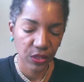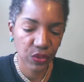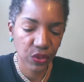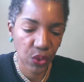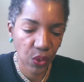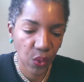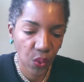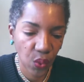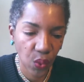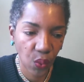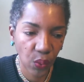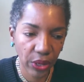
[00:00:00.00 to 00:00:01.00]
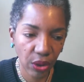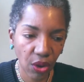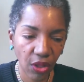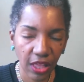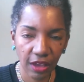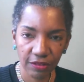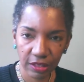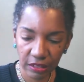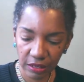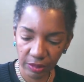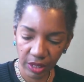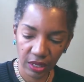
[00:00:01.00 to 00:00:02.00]
So we all have a
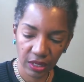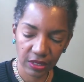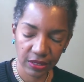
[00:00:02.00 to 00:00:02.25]
limit.